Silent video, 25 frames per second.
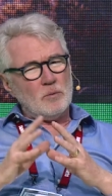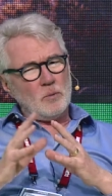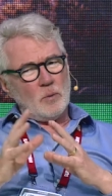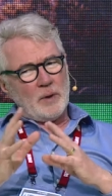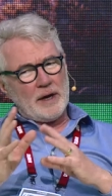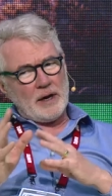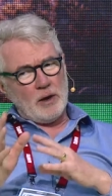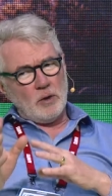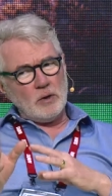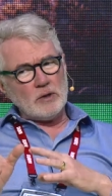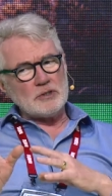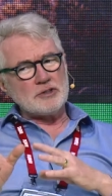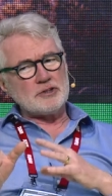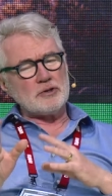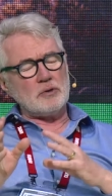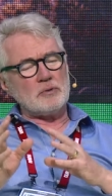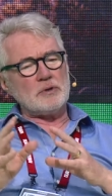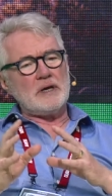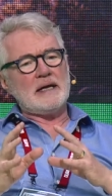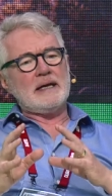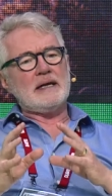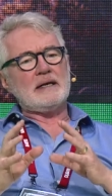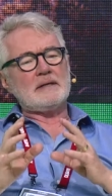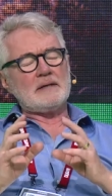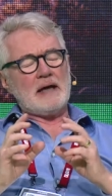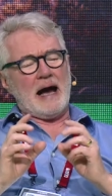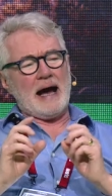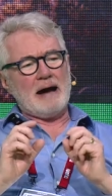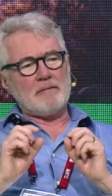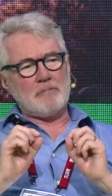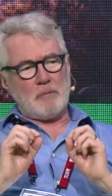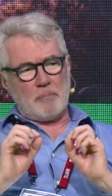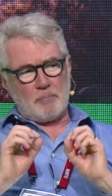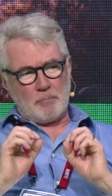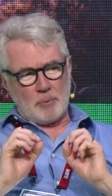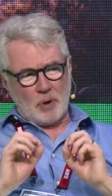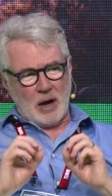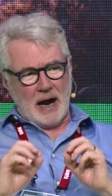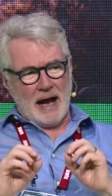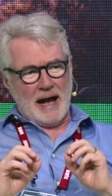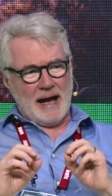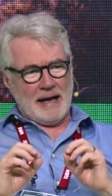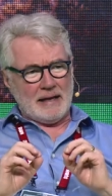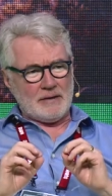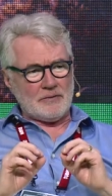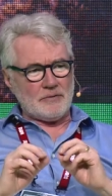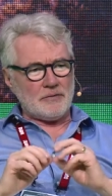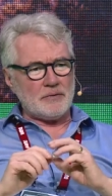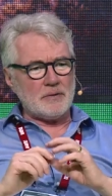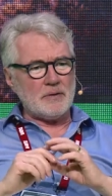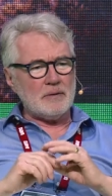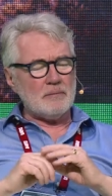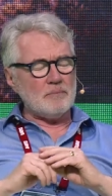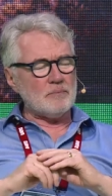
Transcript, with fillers: We also needed to have a brand,